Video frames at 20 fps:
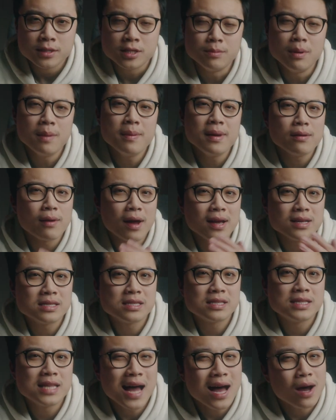So maybe let's
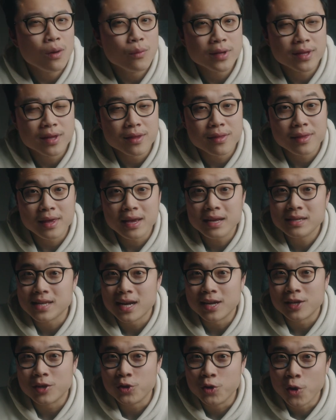start with the things
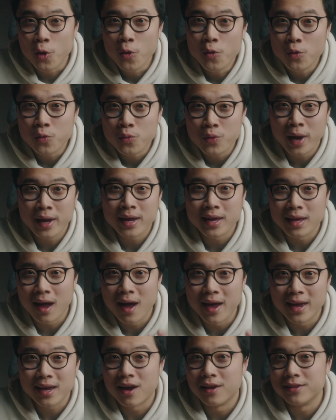I don't really
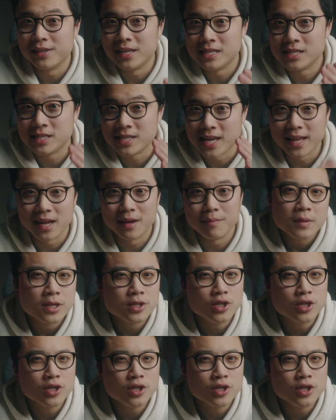like on this setup.